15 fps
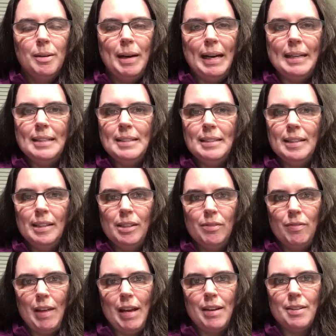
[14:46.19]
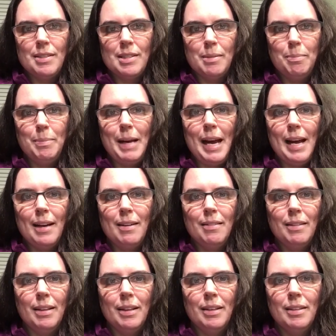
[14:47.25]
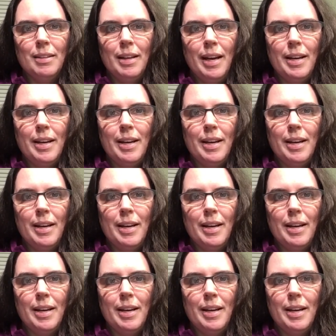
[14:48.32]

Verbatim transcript: I didn't think of that as a bad thing,